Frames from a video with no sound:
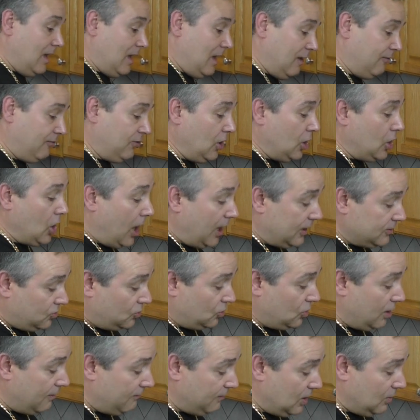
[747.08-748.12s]
If you're not
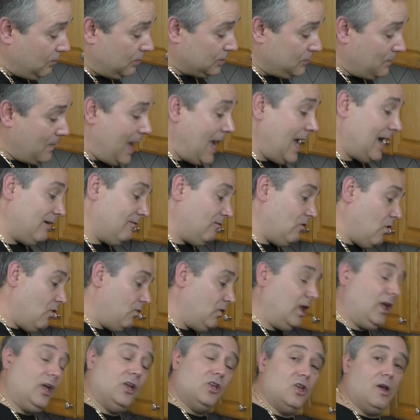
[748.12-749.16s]
serving it with
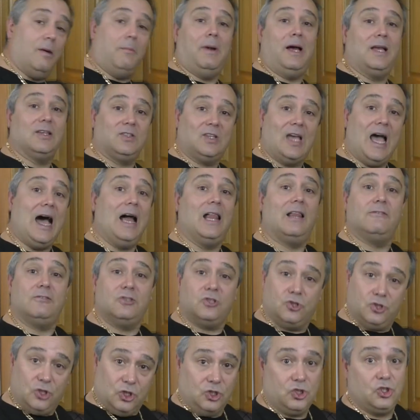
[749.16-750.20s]
macaroni and your Marsala
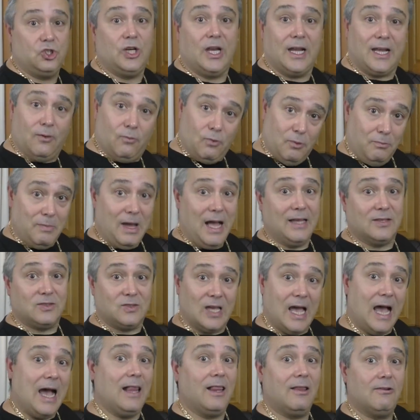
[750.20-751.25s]
is just chicken with
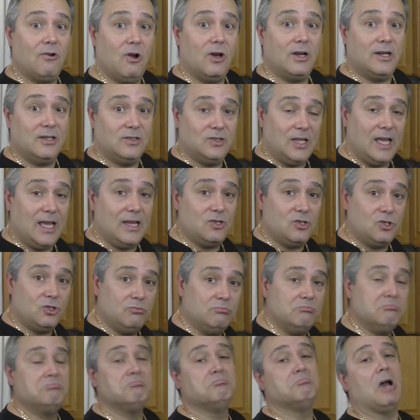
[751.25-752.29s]
Marsala on a
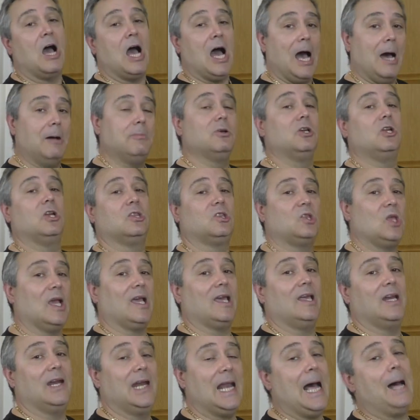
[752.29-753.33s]
dish, I'm going to
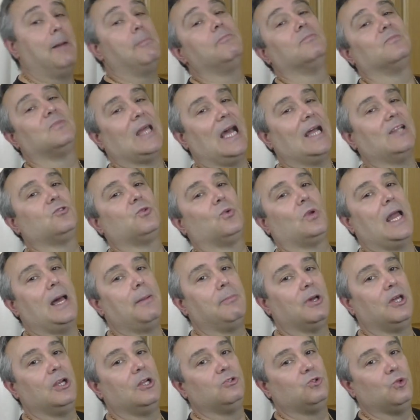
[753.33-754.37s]
thicken it up. That's what
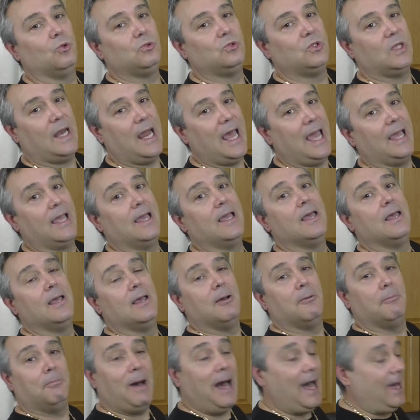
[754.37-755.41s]
I'm going to do today.
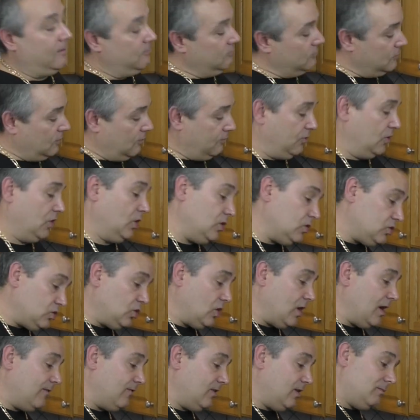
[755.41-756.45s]
But if you're going to
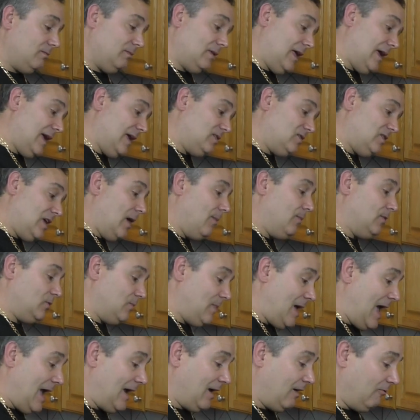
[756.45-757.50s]
serve it, like I said, with
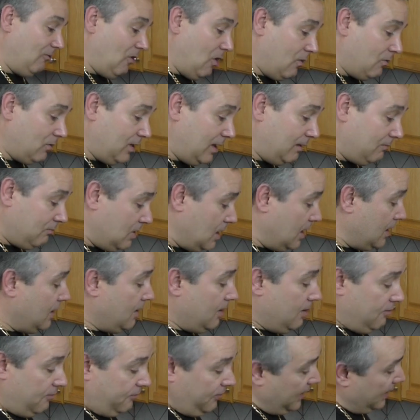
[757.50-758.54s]
macaroni,
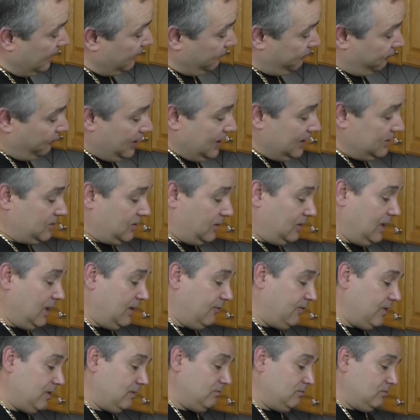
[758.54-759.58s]
feel free to
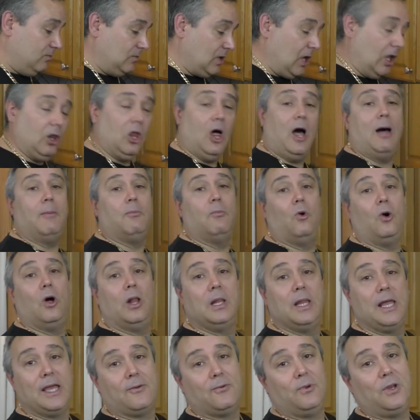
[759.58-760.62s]
leave it a lot
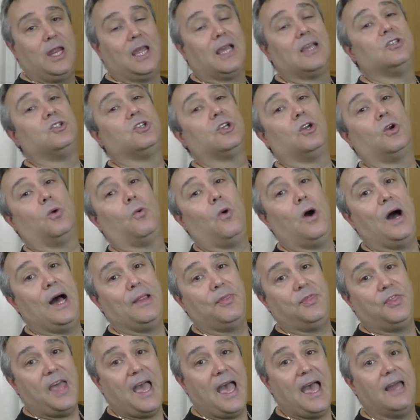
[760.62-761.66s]
more liquidy because you're going to
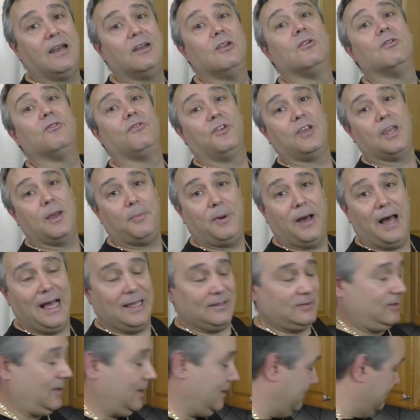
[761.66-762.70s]
want that for your
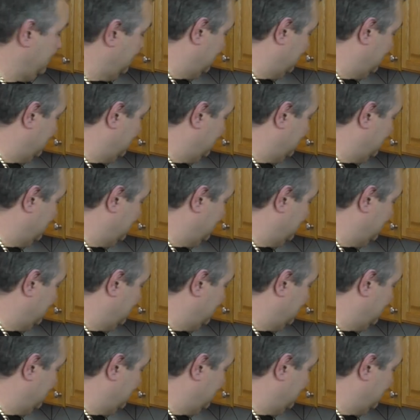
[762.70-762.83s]
pasta.